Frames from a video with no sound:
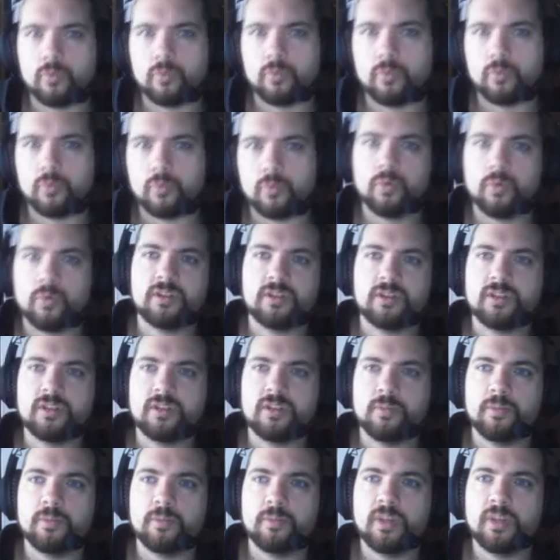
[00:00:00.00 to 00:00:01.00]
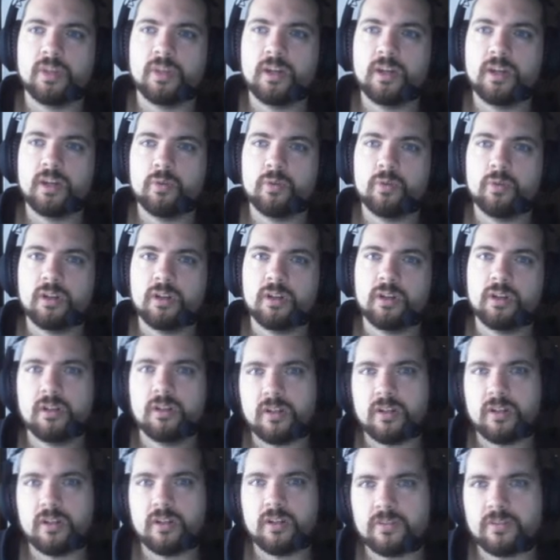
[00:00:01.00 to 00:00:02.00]
what does this imply? Well, it
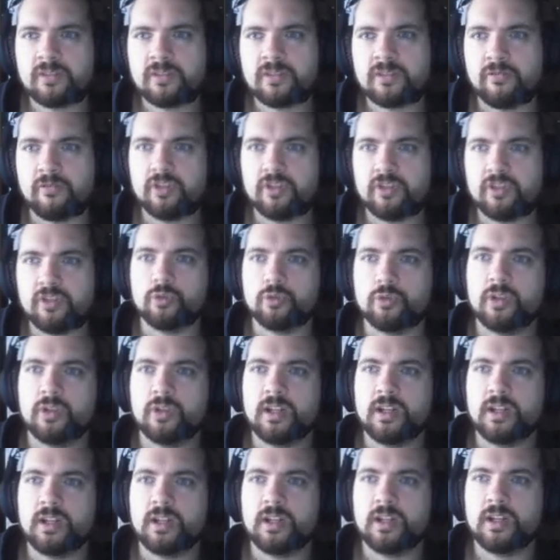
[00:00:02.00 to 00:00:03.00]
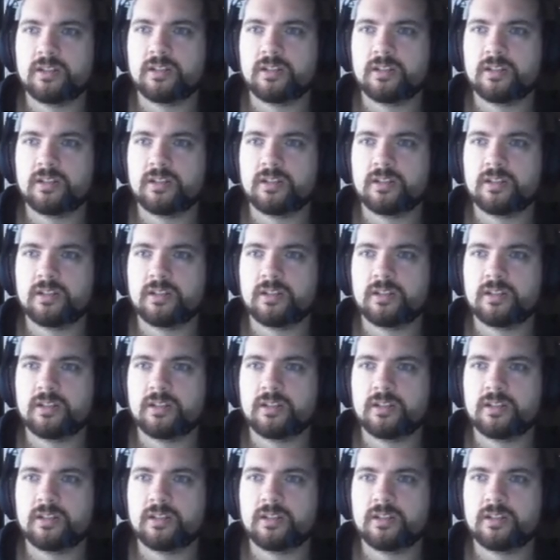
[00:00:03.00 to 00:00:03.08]
is best visualized.